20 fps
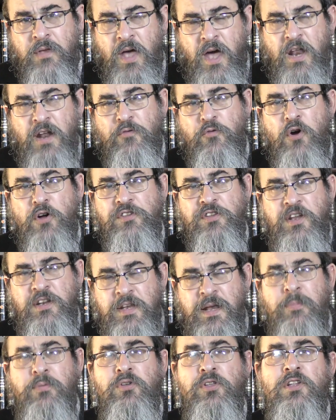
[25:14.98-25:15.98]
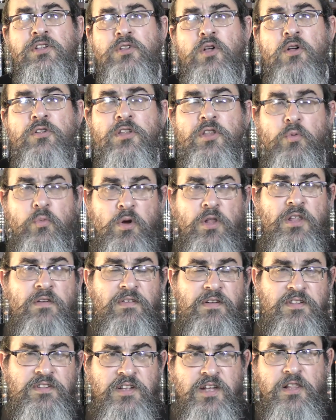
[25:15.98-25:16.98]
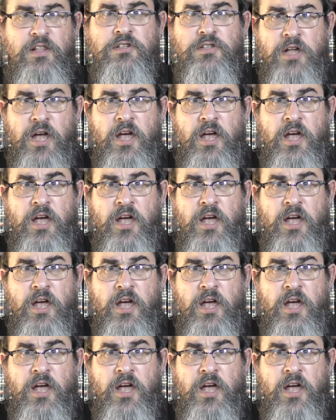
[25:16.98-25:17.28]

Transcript: And of course, the Nimshlis goes in the world of Atzilus,